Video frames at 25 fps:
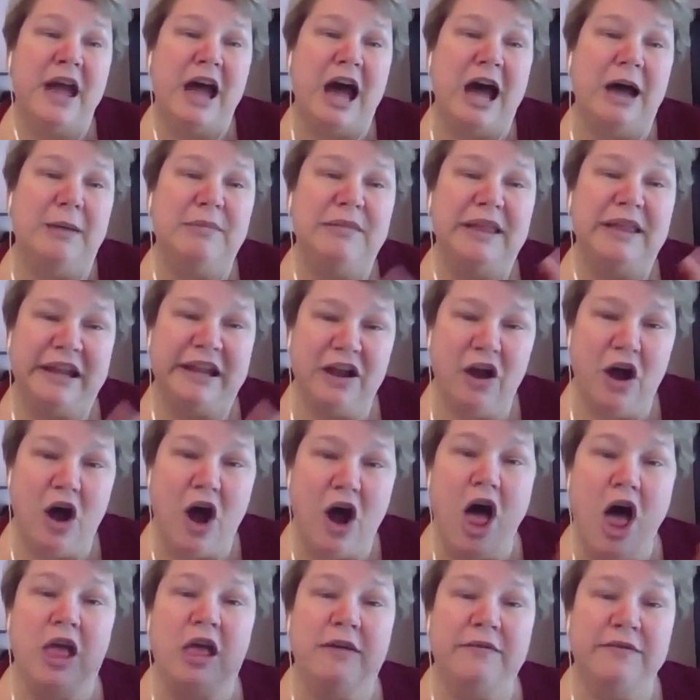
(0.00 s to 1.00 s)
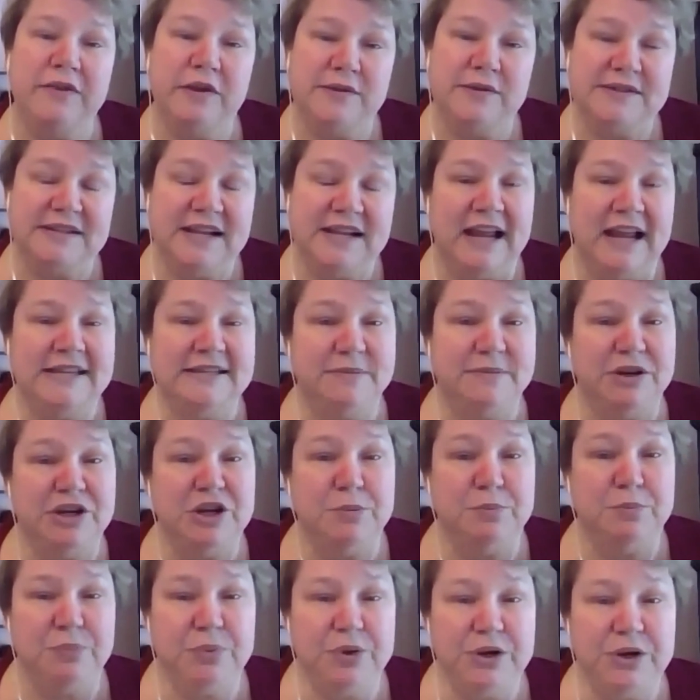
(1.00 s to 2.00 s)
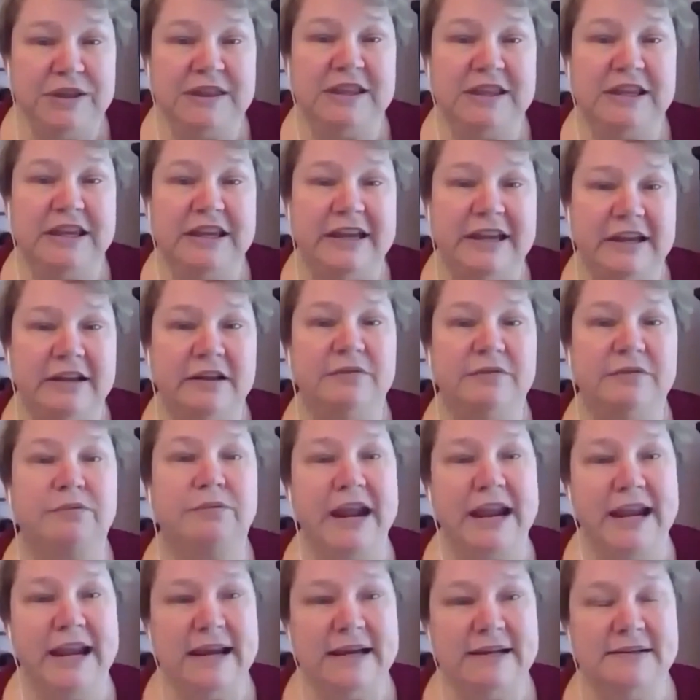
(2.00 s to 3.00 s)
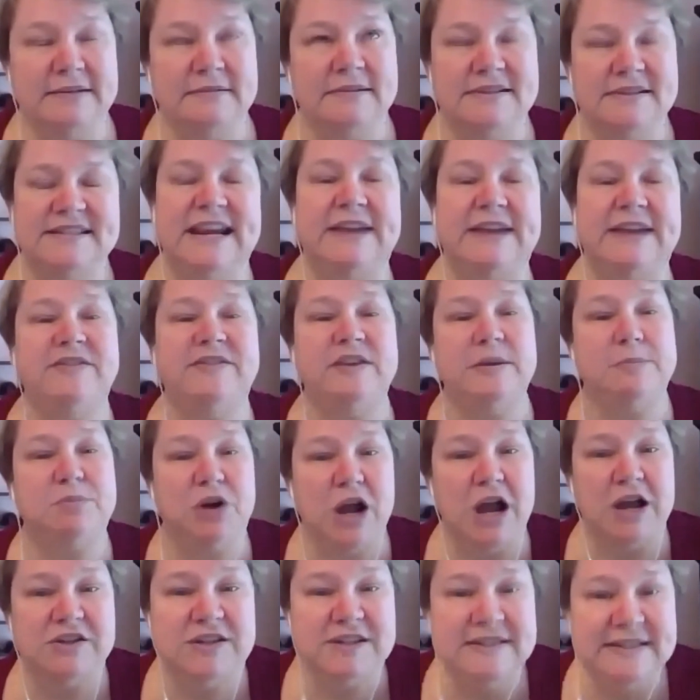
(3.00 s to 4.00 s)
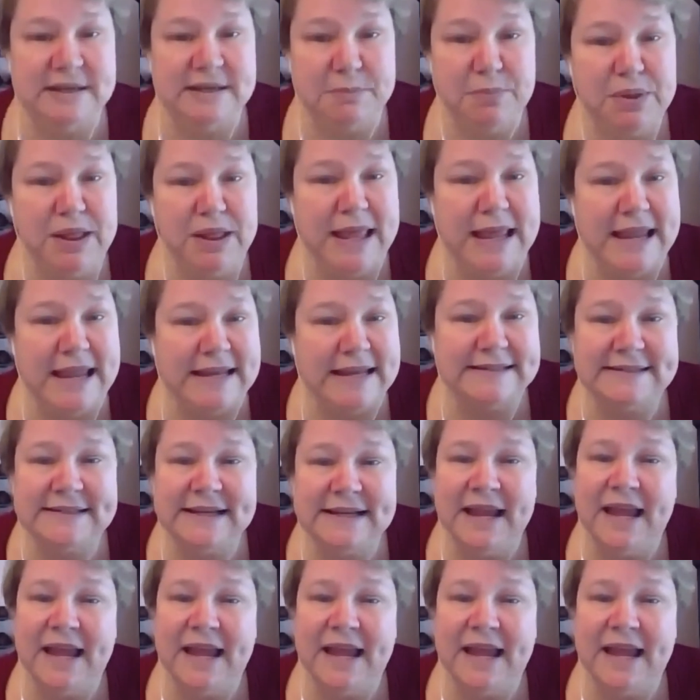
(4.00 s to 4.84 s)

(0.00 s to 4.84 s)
Like all of those kinds, when you put the right safety precautions in place,